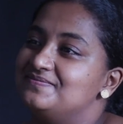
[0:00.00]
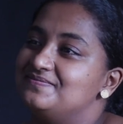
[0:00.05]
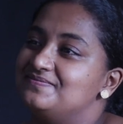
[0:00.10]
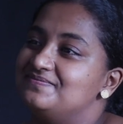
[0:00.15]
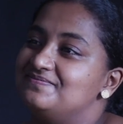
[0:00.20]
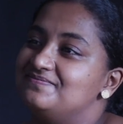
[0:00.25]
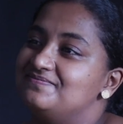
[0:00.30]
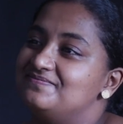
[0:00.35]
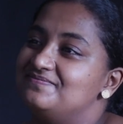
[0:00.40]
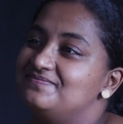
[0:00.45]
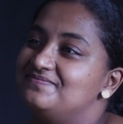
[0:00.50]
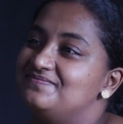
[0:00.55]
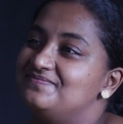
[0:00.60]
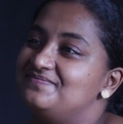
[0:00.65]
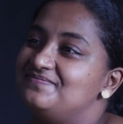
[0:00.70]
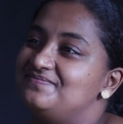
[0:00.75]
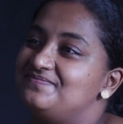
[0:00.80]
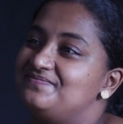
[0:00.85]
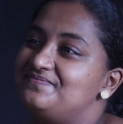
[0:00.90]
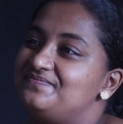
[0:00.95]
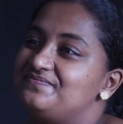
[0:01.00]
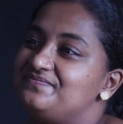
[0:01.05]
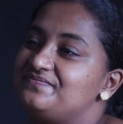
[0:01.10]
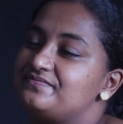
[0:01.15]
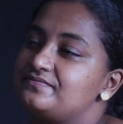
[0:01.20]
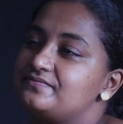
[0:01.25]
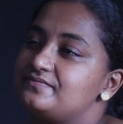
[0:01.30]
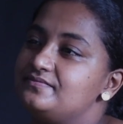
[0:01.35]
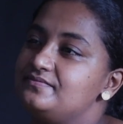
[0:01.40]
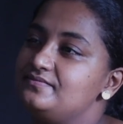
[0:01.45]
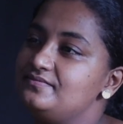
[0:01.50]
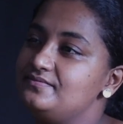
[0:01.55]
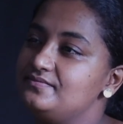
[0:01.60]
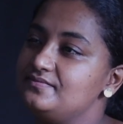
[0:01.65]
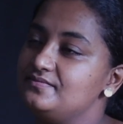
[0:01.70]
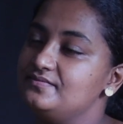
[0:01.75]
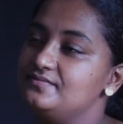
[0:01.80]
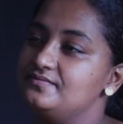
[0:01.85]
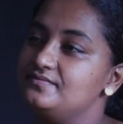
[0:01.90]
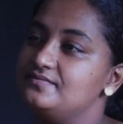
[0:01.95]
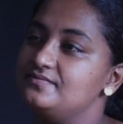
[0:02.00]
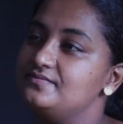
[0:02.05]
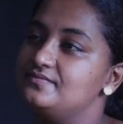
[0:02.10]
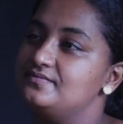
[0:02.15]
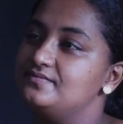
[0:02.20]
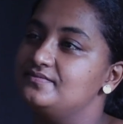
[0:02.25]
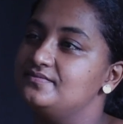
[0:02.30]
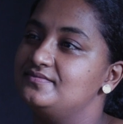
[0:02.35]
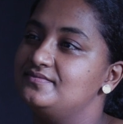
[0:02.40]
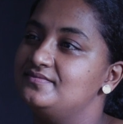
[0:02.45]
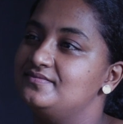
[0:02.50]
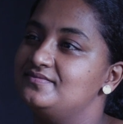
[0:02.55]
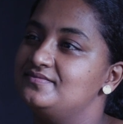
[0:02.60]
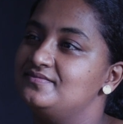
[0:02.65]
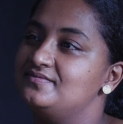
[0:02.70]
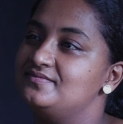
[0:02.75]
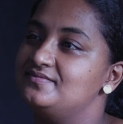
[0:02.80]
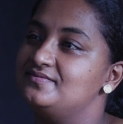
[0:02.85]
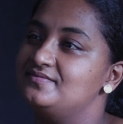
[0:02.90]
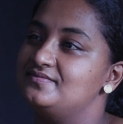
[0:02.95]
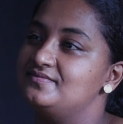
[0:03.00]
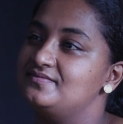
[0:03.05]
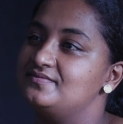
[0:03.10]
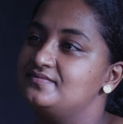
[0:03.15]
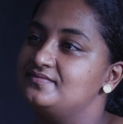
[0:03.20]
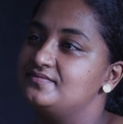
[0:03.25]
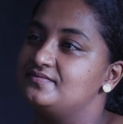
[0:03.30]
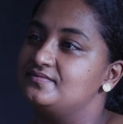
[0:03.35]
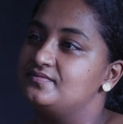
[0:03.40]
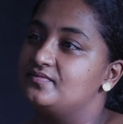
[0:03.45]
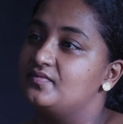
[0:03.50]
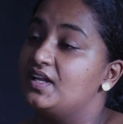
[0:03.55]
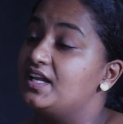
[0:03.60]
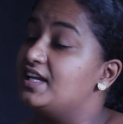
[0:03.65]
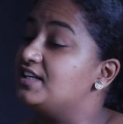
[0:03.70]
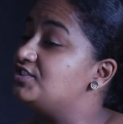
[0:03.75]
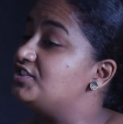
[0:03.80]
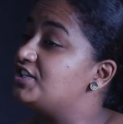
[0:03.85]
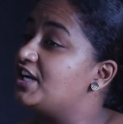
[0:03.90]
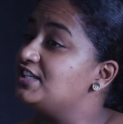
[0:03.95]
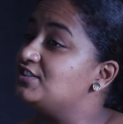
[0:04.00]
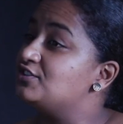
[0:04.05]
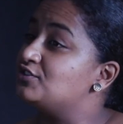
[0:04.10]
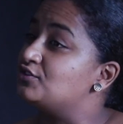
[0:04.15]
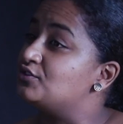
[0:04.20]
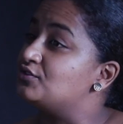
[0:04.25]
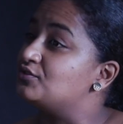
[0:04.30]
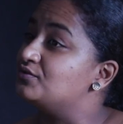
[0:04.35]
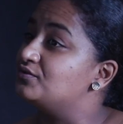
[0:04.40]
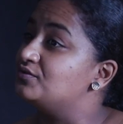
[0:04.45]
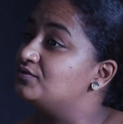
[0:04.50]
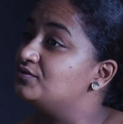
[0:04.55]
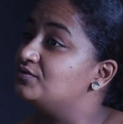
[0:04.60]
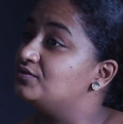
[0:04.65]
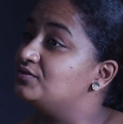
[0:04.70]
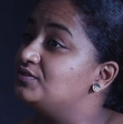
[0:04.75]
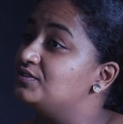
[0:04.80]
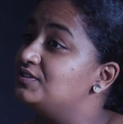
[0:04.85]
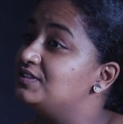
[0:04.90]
It must take a lot of mental strength to develop that.